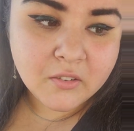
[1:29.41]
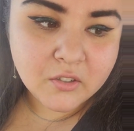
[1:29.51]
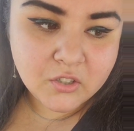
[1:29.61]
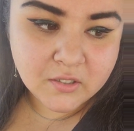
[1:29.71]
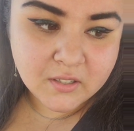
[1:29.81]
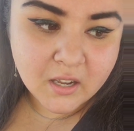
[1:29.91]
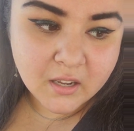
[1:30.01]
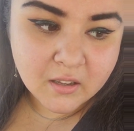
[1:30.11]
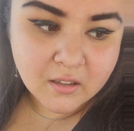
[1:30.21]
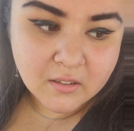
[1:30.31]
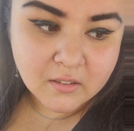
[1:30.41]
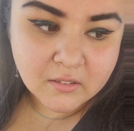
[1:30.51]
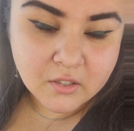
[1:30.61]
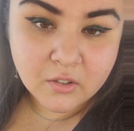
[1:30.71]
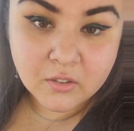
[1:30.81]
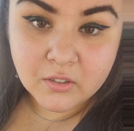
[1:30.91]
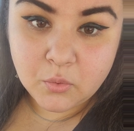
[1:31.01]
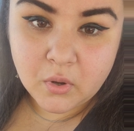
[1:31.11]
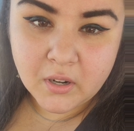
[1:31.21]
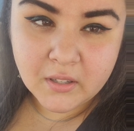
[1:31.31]
So she's like, so you
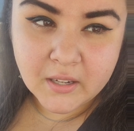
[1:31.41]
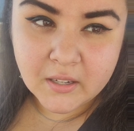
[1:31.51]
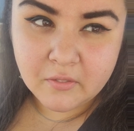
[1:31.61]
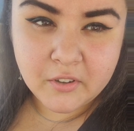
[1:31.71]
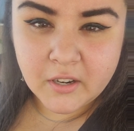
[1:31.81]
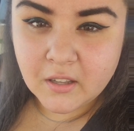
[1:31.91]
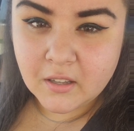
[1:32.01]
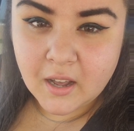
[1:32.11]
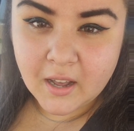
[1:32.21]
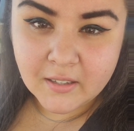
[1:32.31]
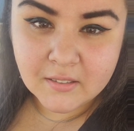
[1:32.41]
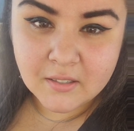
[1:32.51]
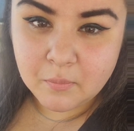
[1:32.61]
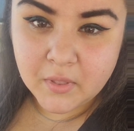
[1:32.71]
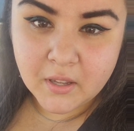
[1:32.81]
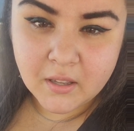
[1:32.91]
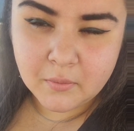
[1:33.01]
wanted like vanilla ice something?